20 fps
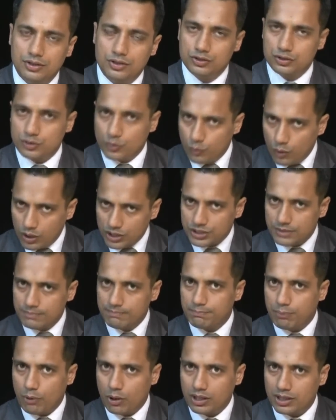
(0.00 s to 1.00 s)
So what's
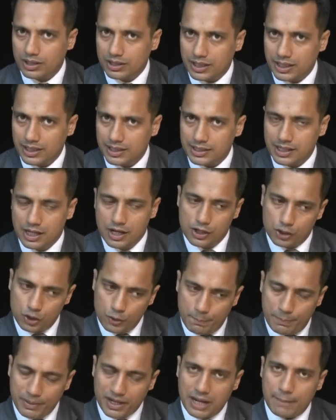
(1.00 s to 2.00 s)
important is
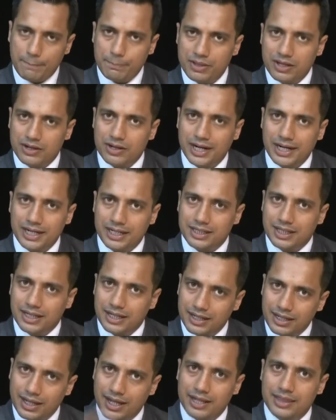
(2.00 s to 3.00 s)
to pick up the right
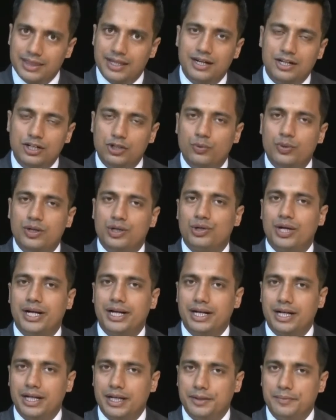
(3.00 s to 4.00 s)
thing and then do it
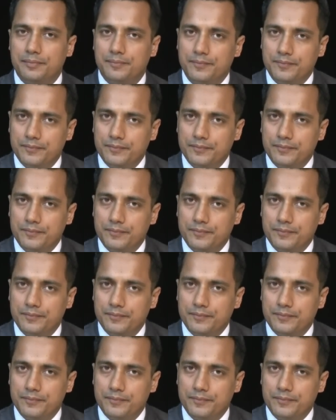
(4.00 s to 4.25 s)
rightly.